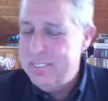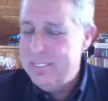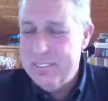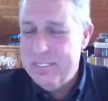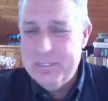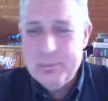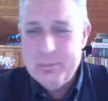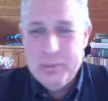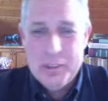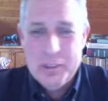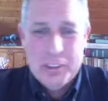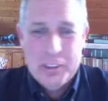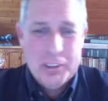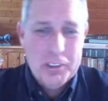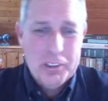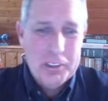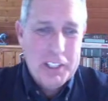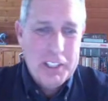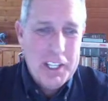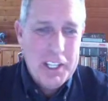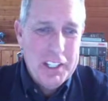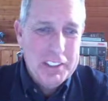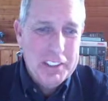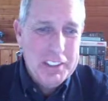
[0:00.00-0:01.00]
political
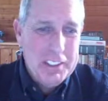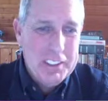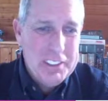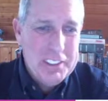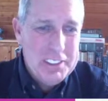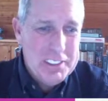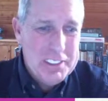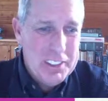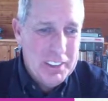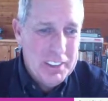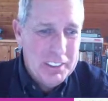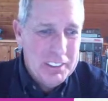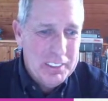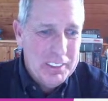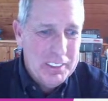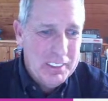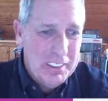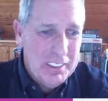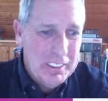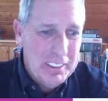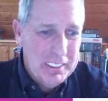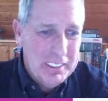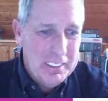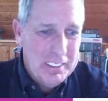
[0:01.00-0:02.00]
candidates
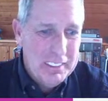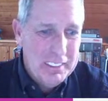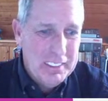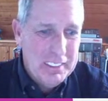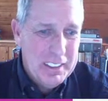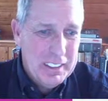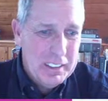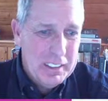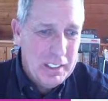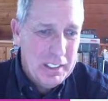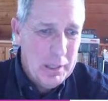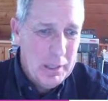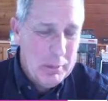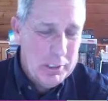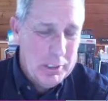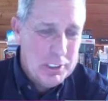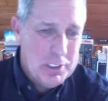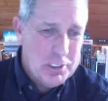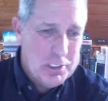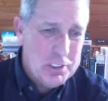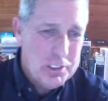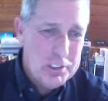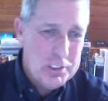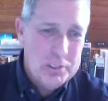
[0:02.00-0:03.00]
on economic
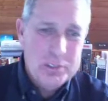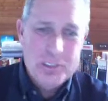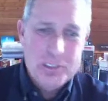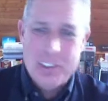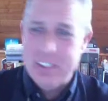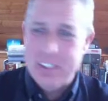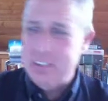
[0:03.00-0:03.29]
issues.